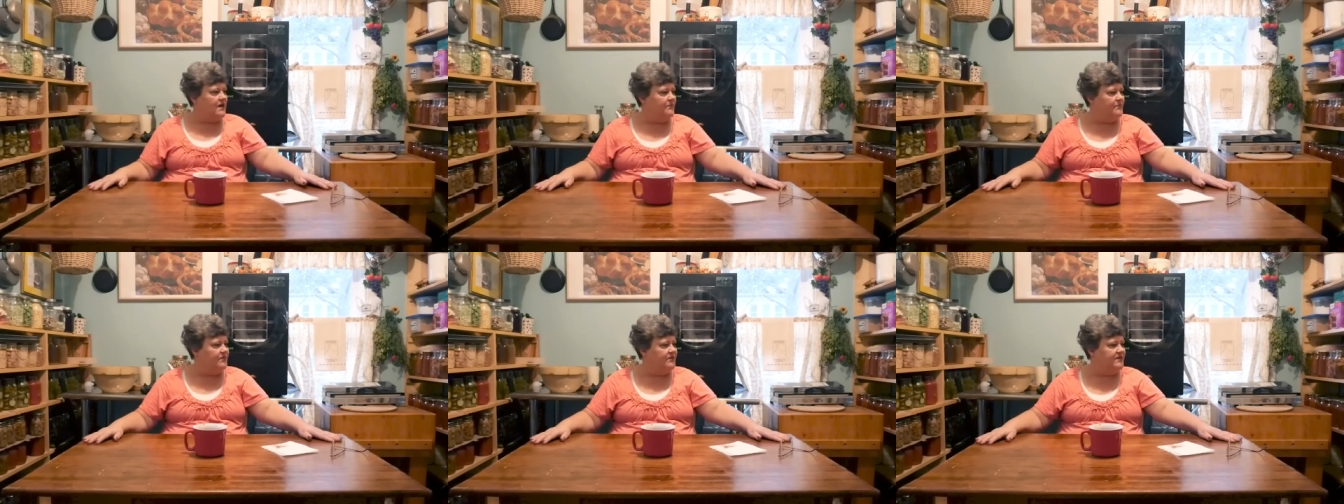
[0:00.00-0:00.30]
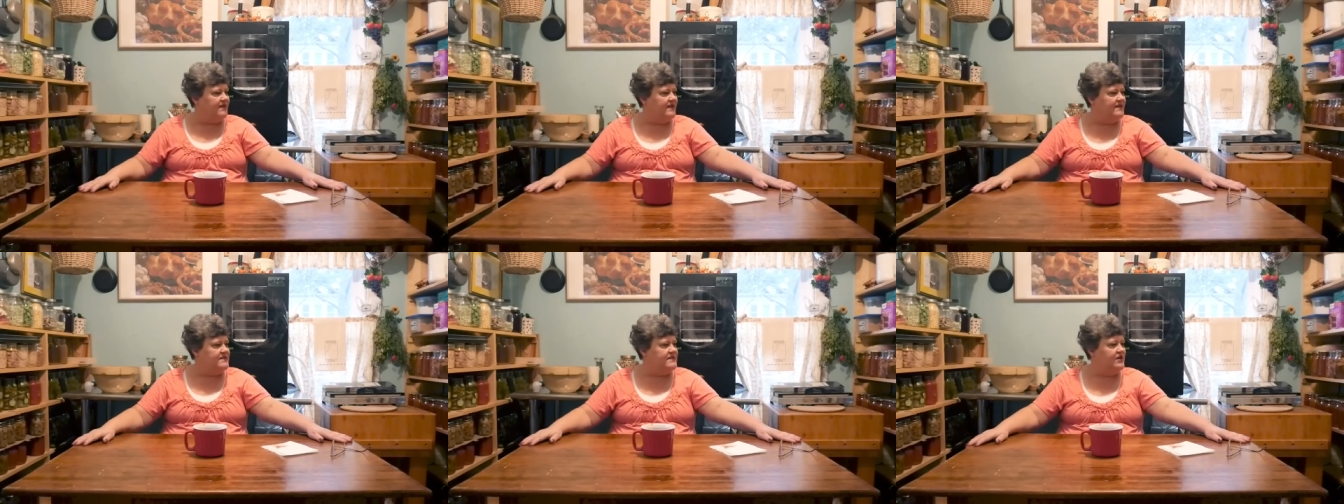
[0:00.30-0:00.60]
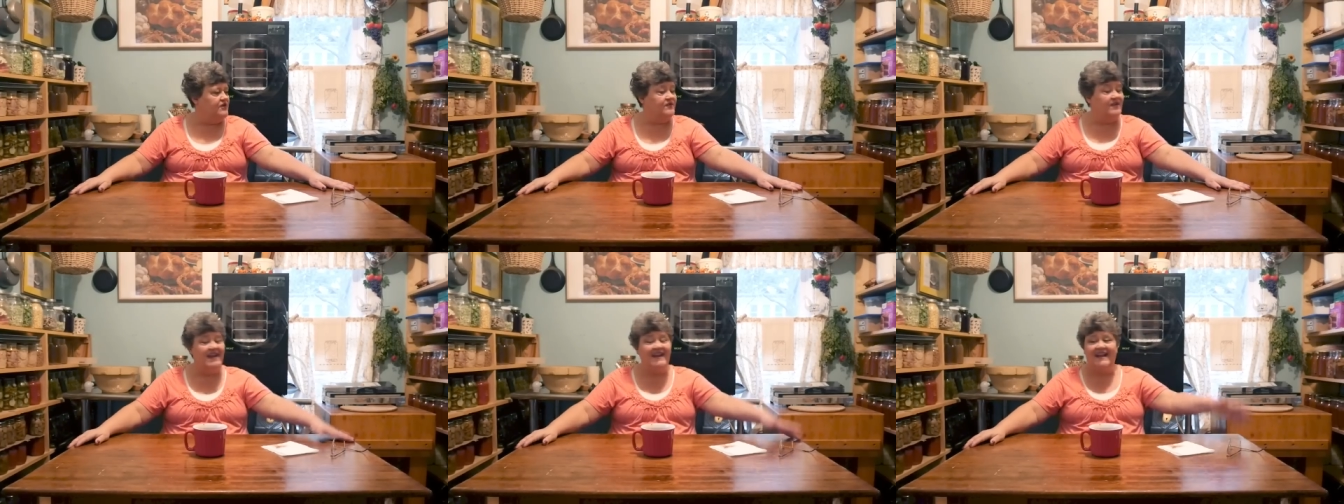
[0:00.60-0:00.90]
couple days
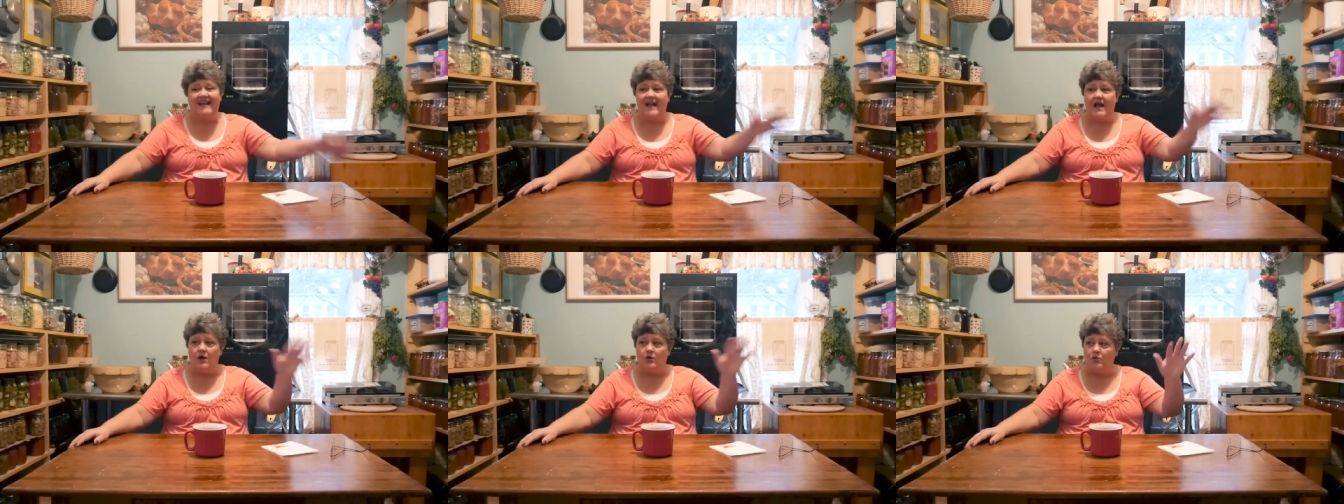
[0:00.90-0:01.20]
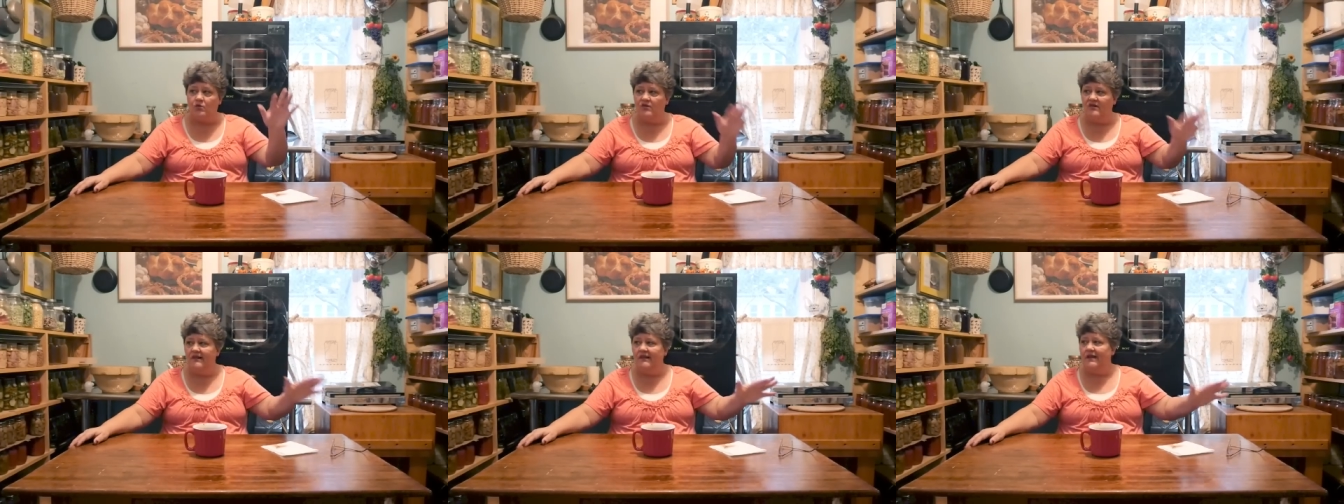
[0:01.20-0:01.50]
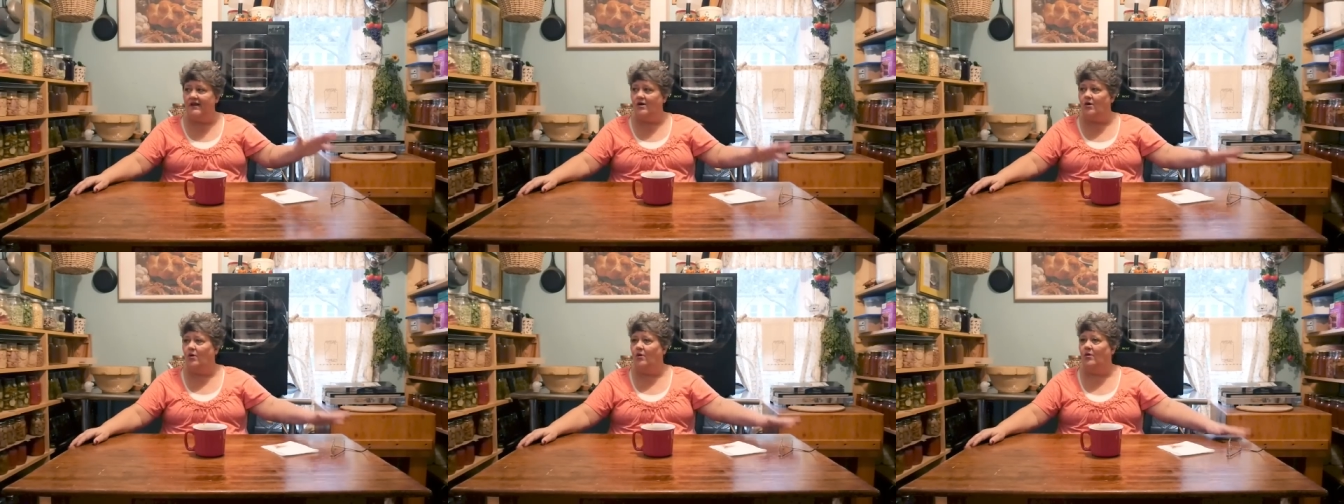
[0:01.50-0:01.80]
here, and then it got
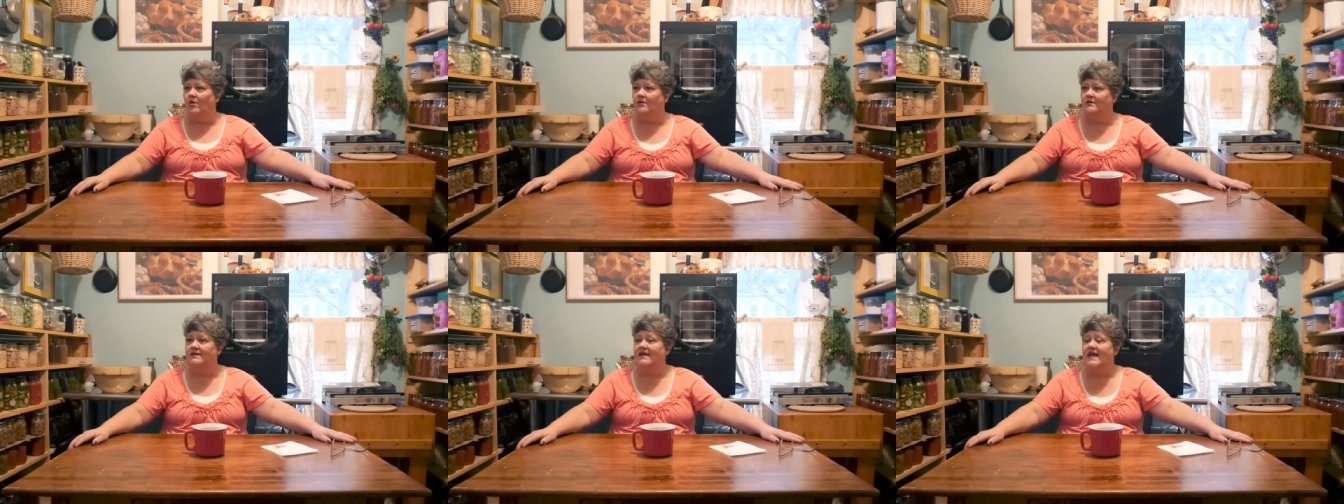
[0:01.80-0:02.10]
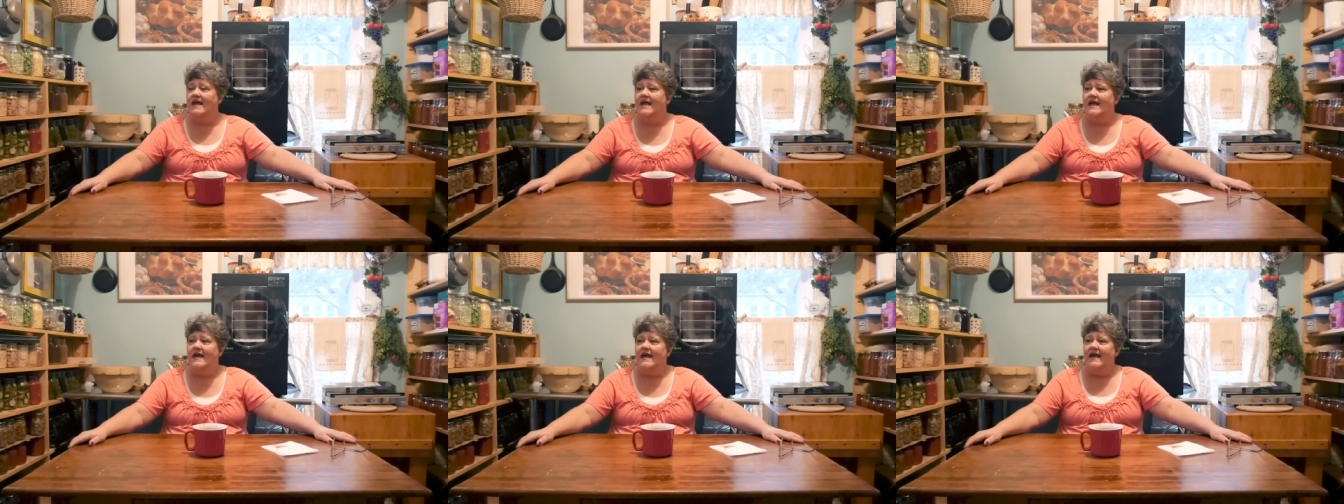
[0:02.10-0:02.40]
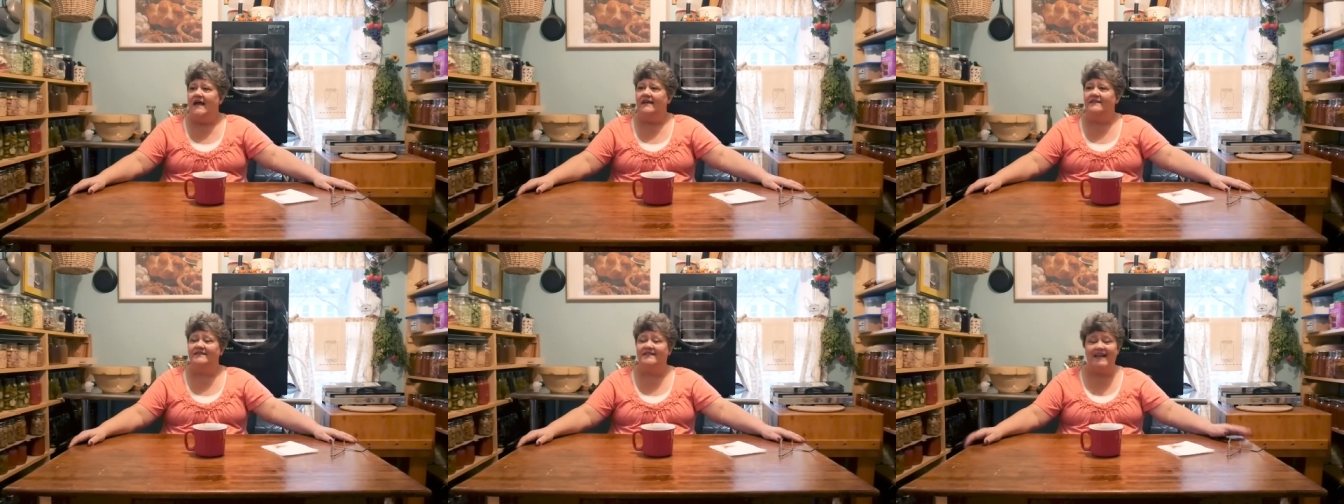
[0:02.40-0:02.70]
really cold,
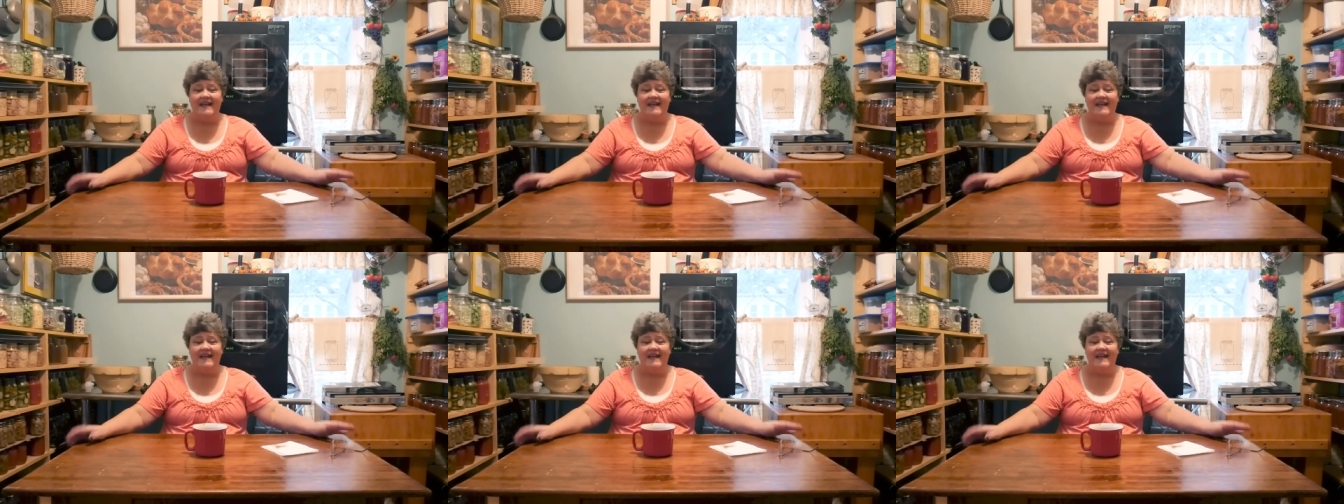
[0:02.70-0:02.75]
and